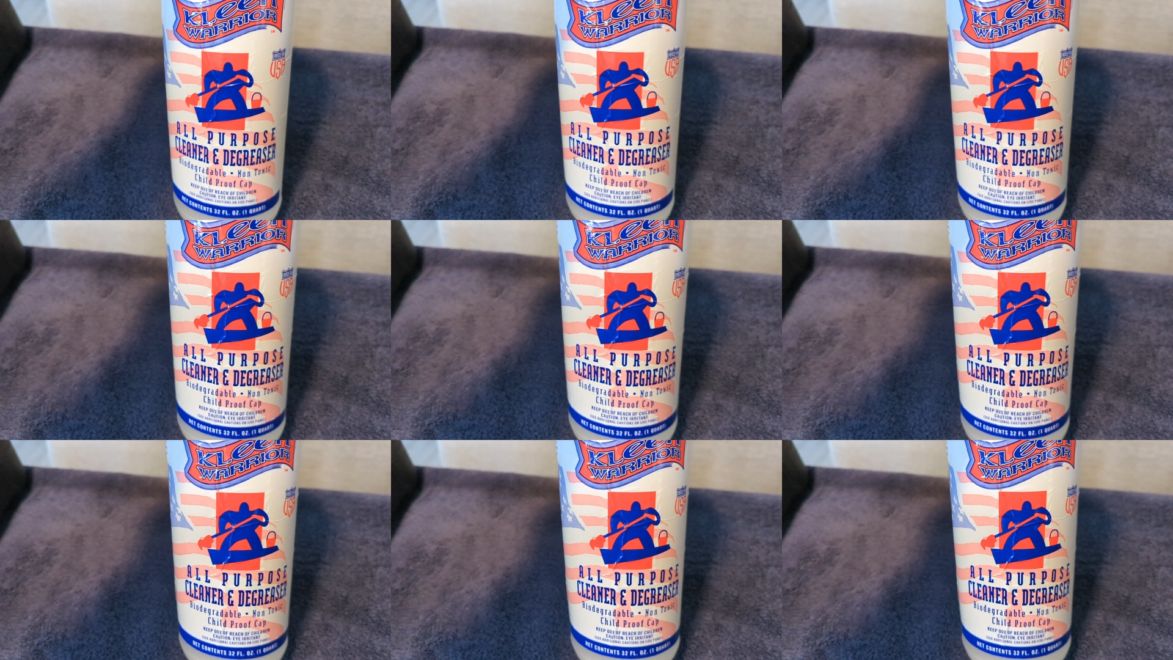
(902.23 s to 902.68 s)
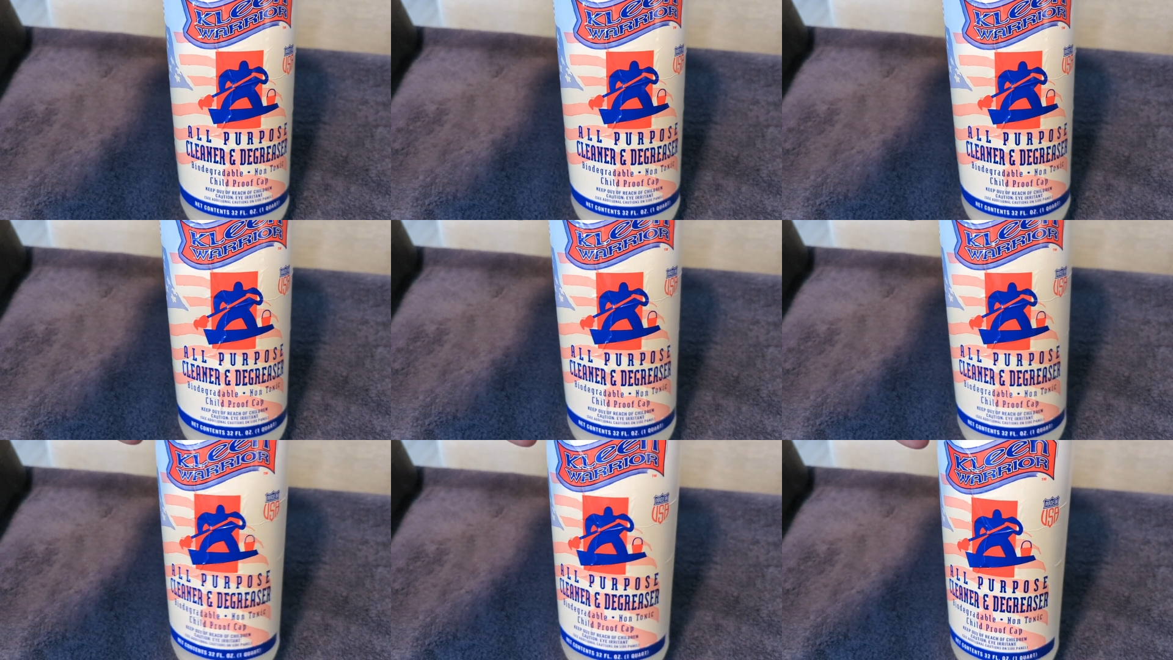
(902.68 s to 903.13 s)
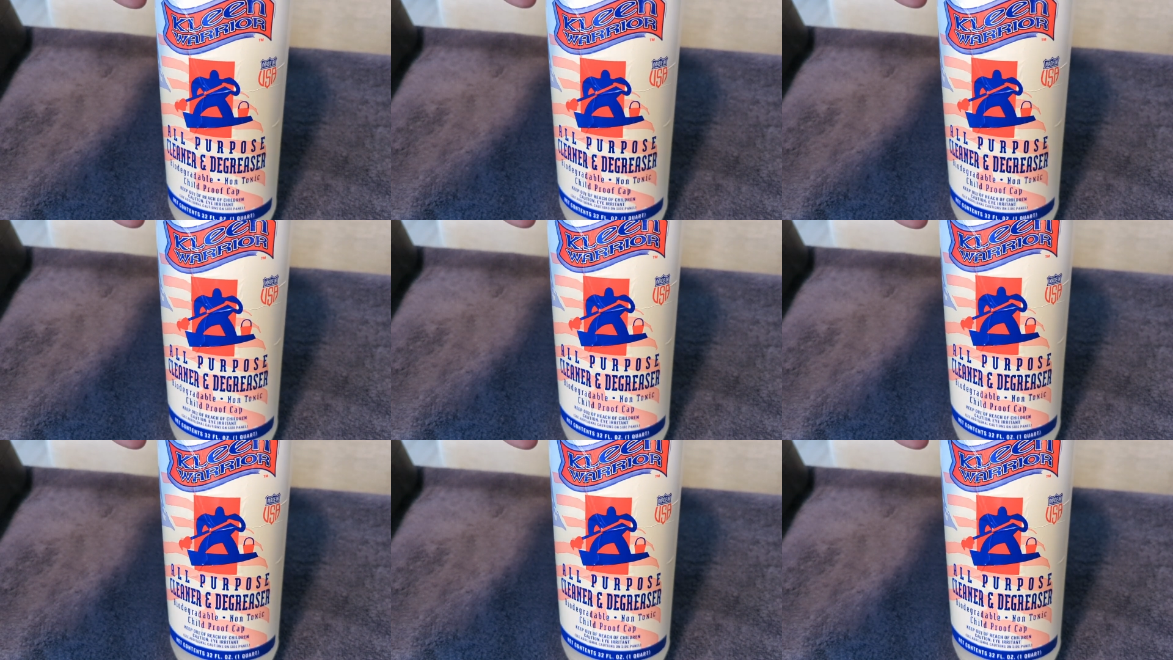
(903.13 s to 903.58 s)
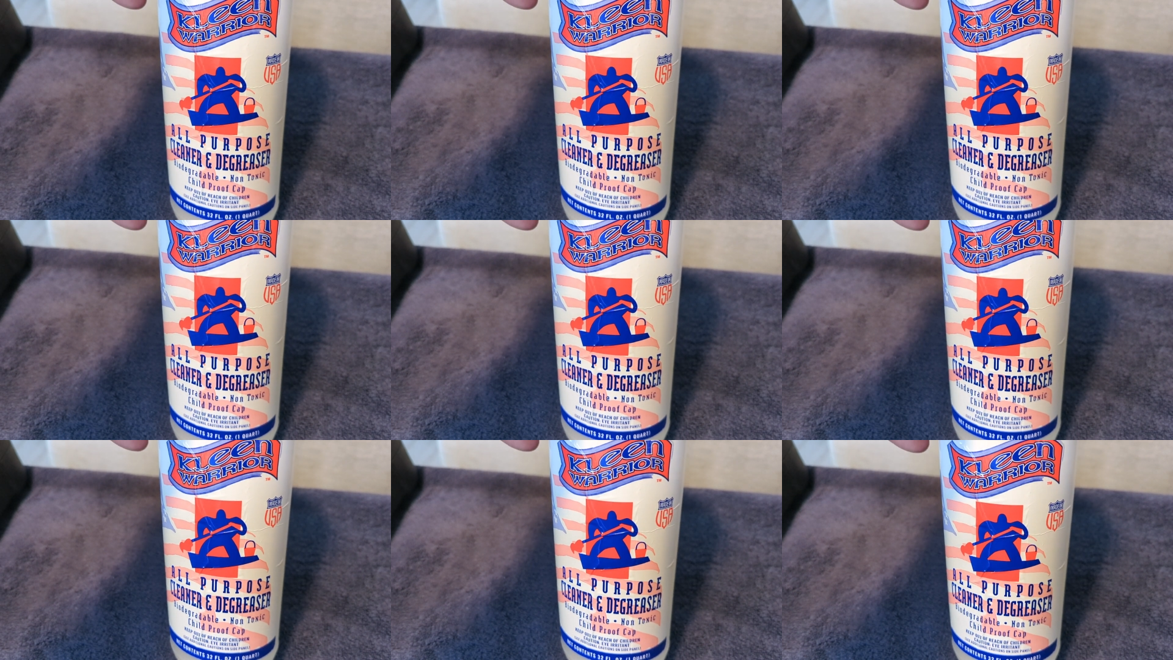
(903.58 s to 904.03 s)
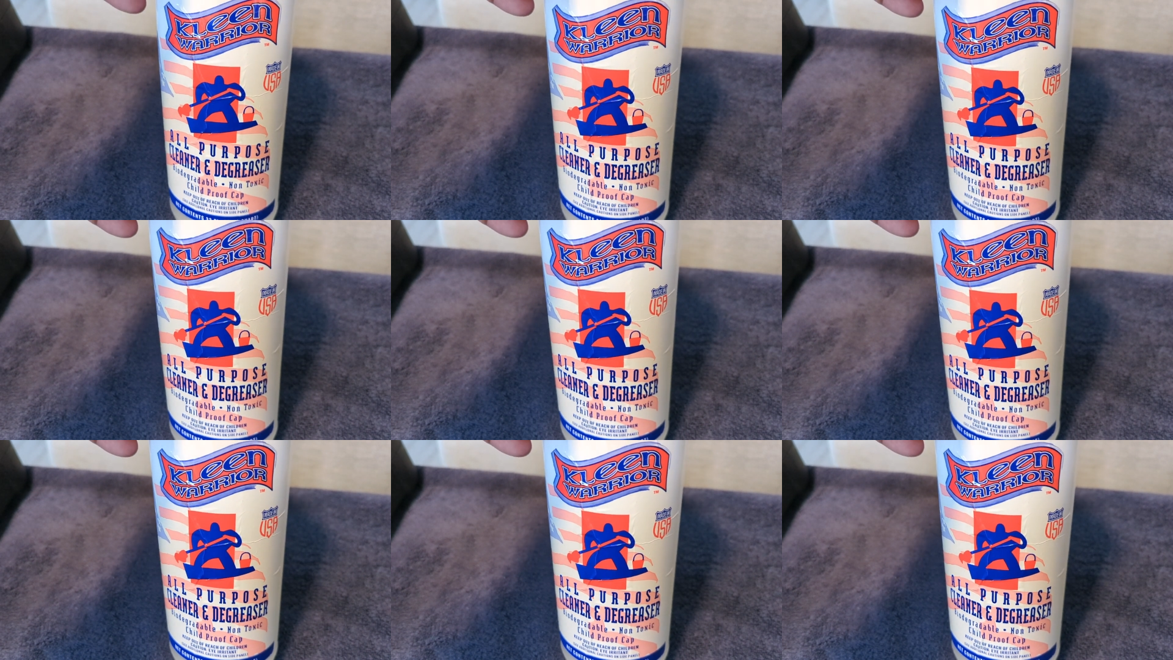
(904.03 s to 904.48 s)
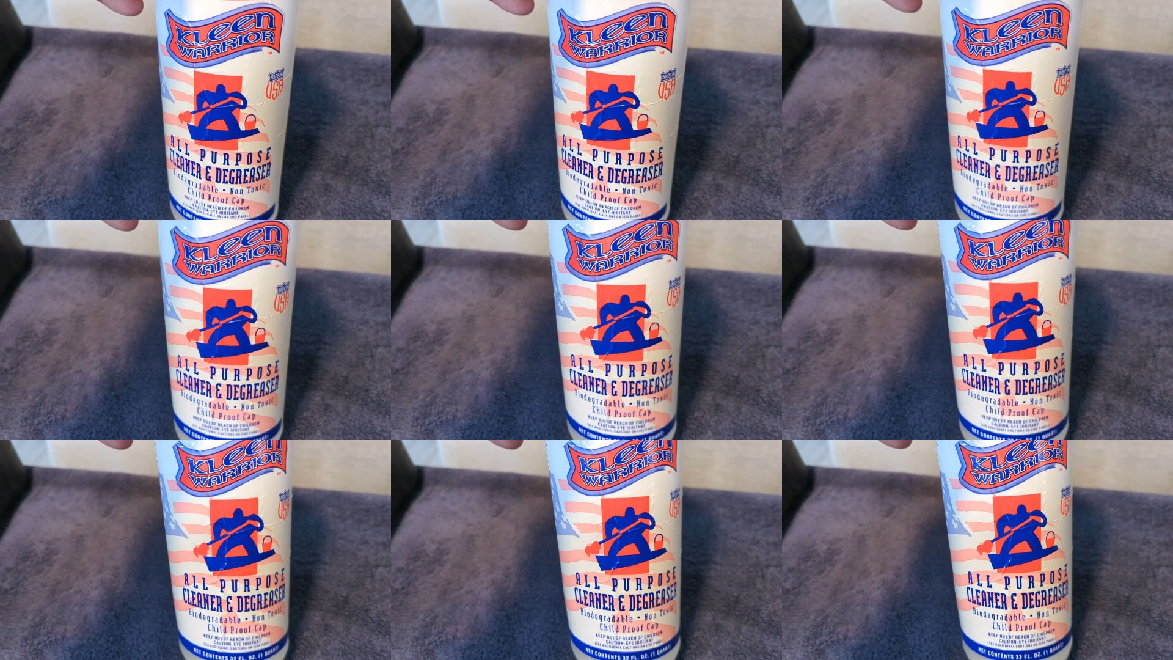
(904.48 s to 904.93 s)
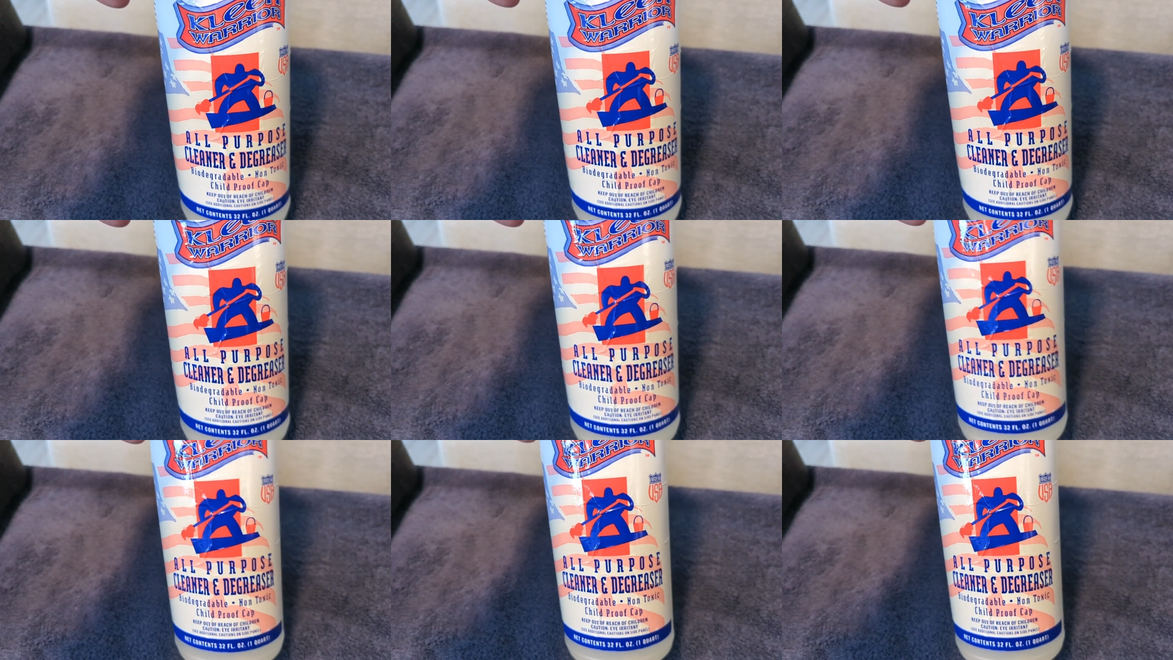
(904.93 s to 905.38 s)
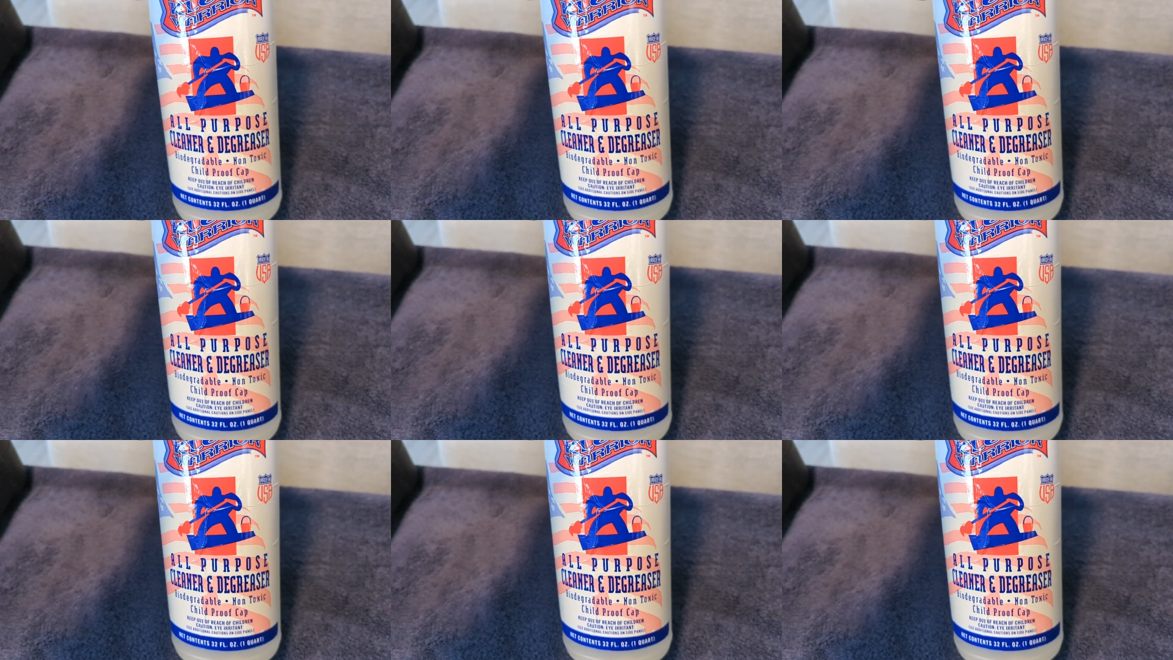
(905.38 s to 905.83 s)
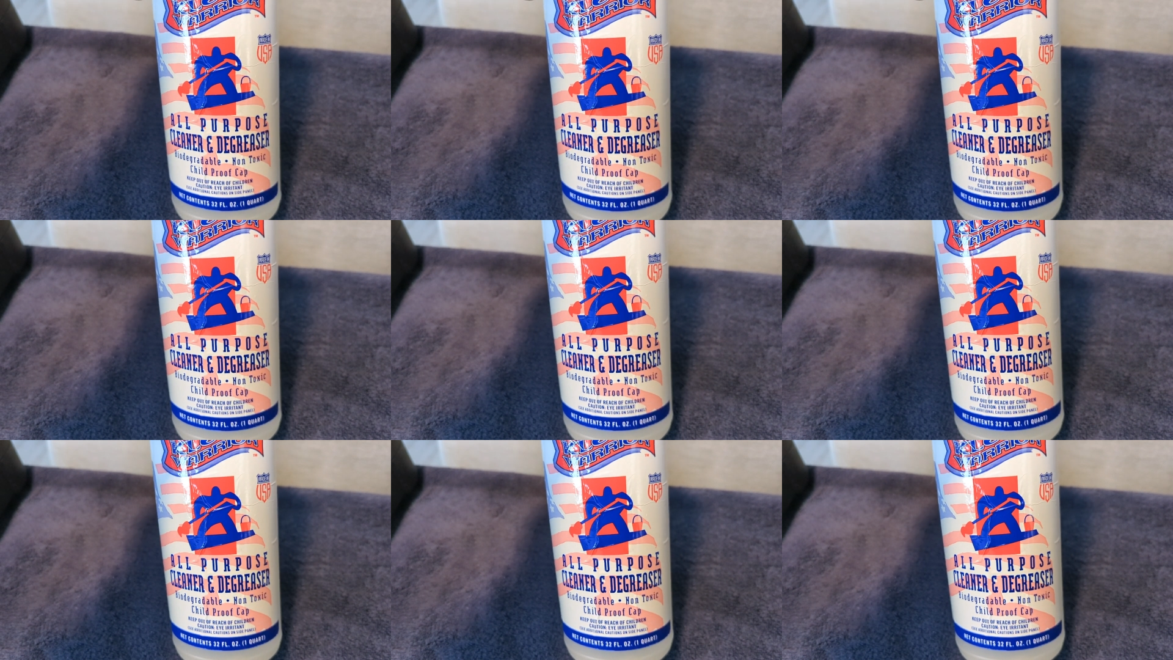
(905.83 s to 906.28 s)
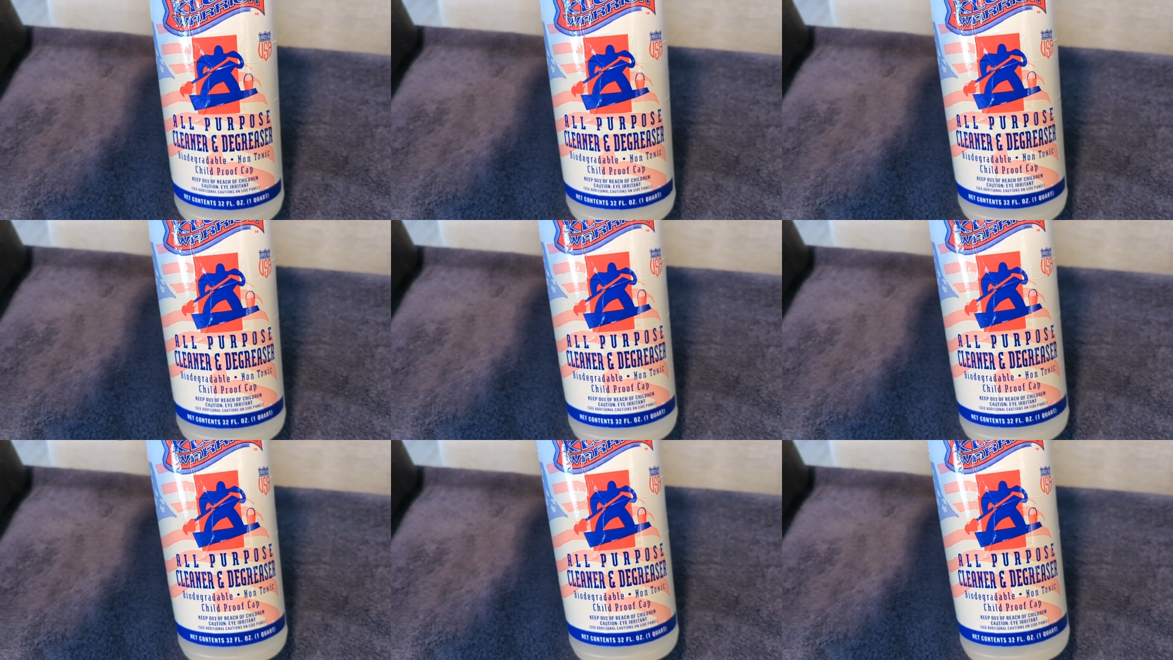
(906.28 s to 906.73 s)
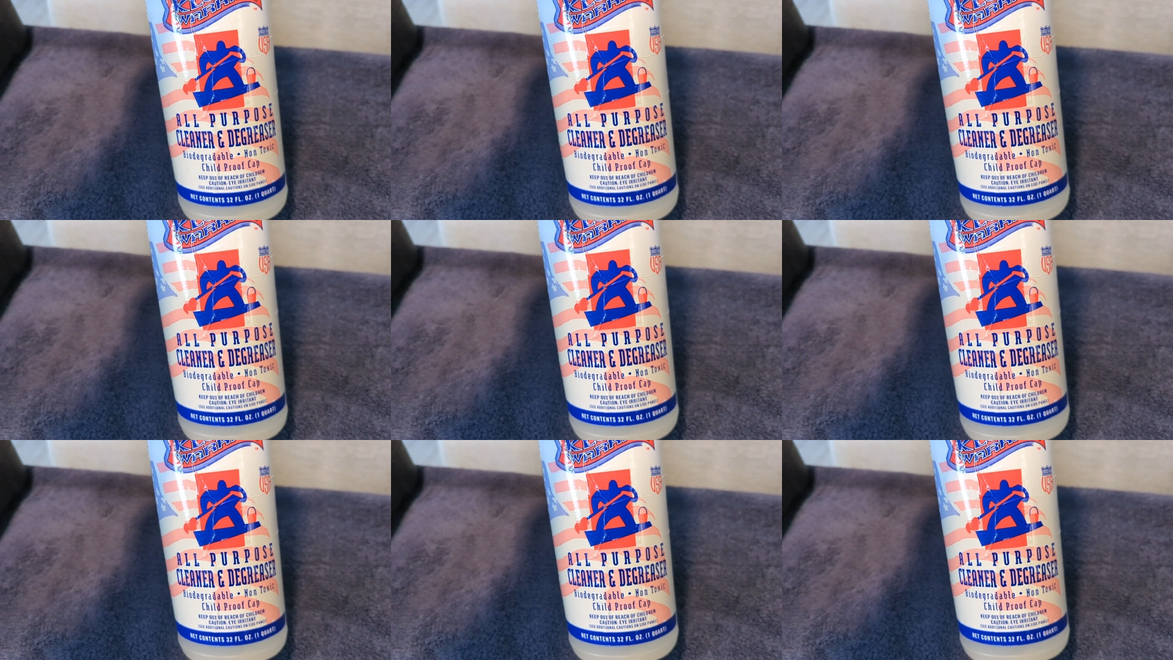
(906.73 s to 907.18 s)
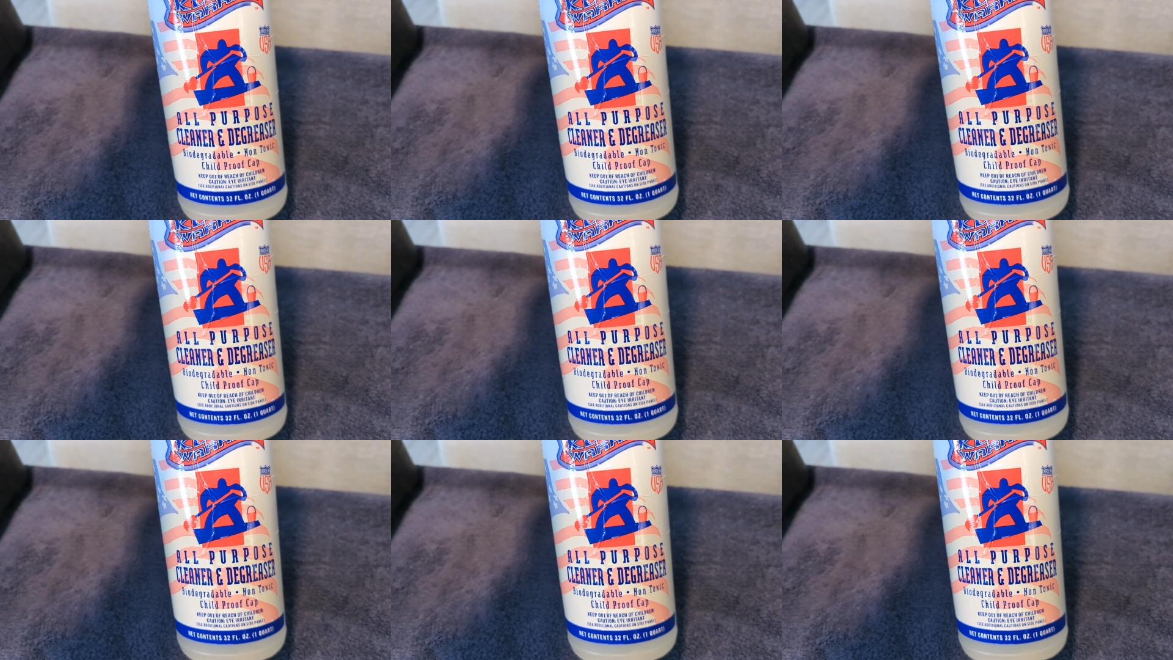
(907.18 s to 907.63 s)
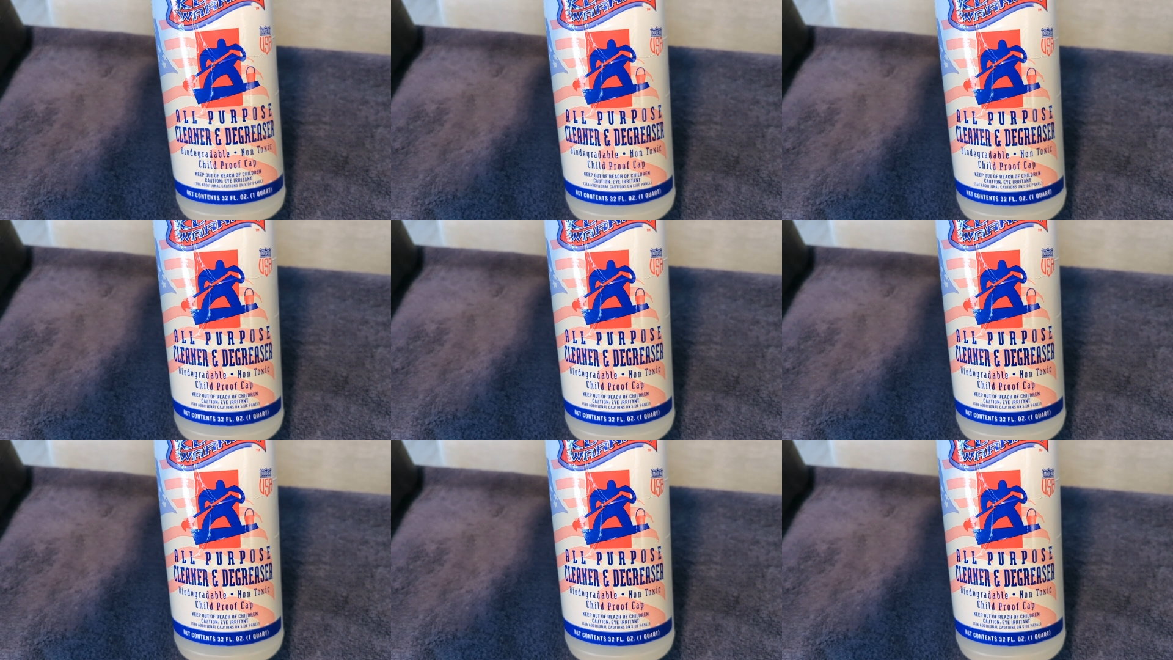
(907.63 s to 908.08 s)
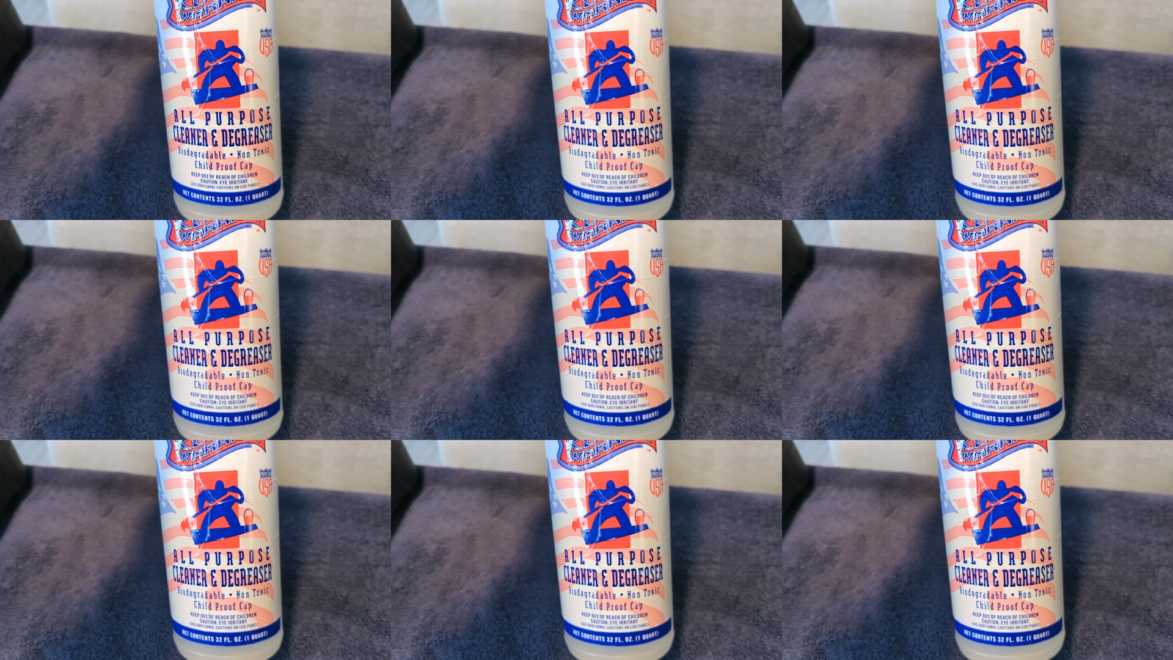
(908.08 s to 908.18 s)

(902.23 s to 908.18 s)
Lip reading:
[unreadable: no face in view]